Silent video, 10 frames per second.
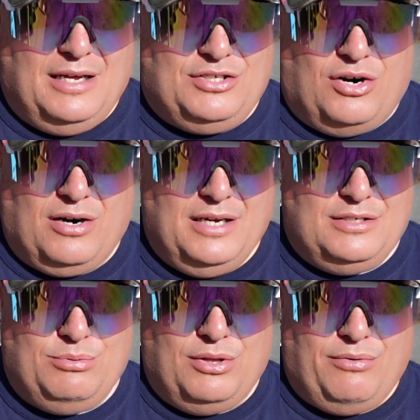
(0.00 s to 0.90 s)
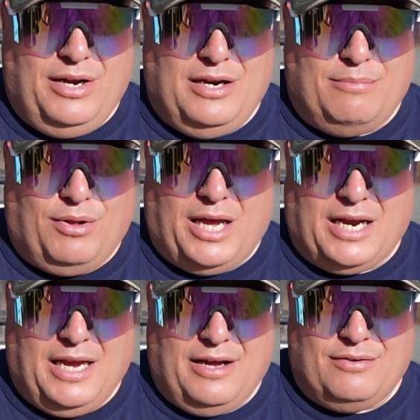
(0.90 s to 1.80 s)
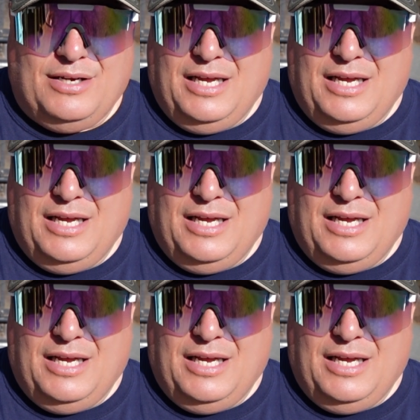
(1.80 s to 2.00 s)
targets with 300 blackout